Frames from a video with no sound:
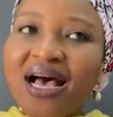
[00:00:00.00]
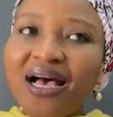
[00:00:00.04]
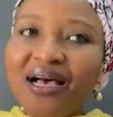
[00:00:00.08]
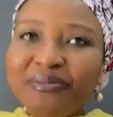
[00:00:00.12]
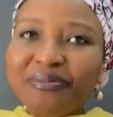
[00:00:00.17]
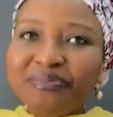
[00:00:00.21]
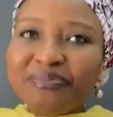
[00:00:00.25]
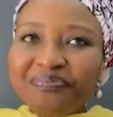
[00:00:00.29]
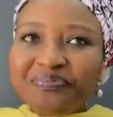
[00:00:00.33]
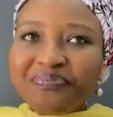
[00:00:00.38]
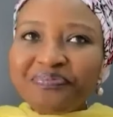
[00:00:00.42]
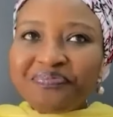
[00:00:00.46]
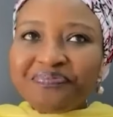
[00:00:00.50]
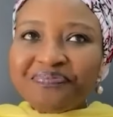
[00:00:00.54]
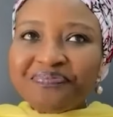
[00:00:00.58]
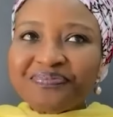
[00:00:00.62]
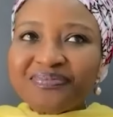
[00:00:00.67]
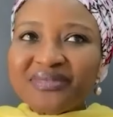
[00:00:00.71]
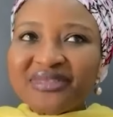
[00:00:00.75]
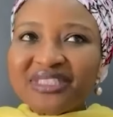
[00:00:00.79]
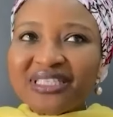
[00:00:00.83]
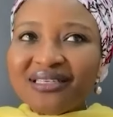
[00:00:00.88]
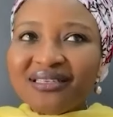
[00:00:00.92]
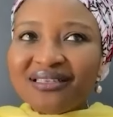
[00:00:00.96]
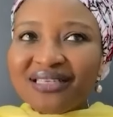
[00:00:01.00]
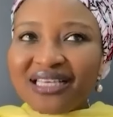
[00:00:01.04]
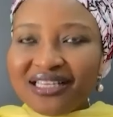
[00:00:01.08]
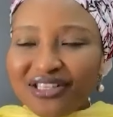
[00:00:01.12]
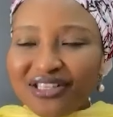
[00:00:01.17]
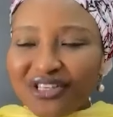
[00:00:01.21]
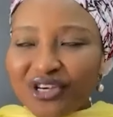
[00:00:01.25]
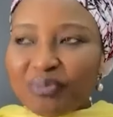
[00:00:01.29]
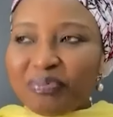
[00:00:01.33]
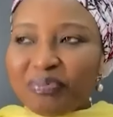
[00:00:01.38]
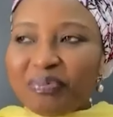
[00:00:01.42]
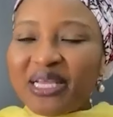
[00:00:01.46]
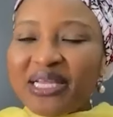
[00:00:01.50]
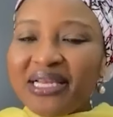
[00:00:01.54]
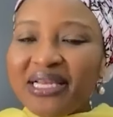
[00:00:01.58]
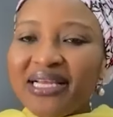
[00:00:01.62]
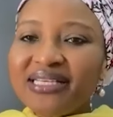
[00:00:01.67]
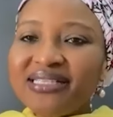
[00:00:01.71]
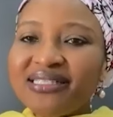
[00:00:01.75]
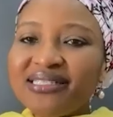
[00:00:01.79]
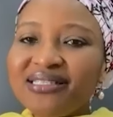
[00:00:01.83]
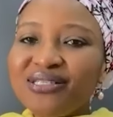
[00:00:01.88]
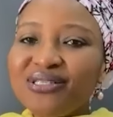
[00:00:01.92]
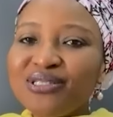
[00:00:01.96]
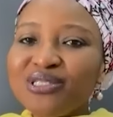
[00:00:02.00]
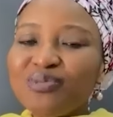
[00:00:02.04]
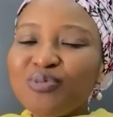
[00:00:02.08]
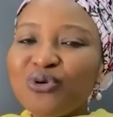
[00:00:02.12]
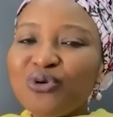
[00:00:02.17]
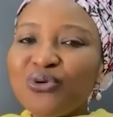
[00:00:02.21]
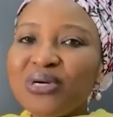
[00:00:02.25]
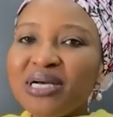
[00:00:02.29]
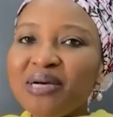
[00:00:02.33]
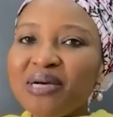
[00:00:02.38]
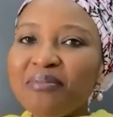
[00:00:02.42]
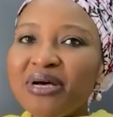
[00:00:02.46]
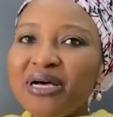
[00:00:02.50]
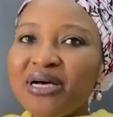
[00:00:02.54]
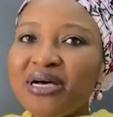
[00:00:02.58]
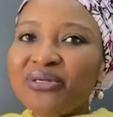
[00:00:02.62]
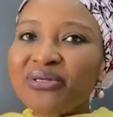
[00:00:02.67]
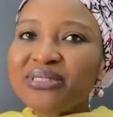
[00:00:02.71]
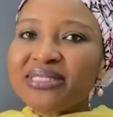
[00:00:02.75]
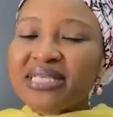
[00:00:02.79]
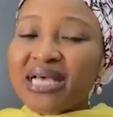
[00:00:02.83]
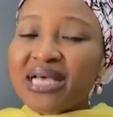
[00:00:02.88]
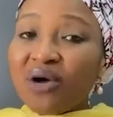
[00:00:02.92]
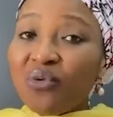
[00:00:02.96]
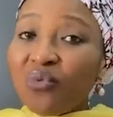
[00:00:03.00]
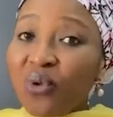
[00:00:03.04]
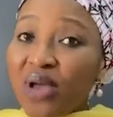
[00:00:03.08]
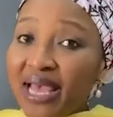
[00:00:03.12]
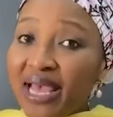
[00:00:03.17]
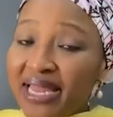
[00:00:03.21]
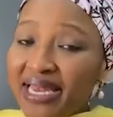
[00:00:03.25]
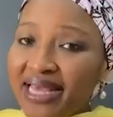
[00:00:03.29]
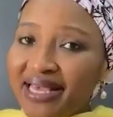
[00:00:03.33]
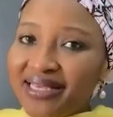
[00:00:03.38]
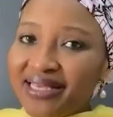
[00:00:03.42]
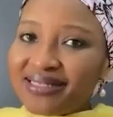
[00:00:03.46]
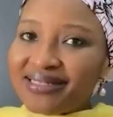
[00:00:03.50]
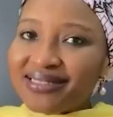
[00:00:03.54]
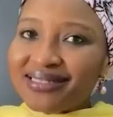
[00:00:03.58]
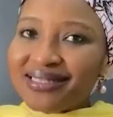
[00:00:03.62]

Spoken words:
In your pillars, you spoke about awareness,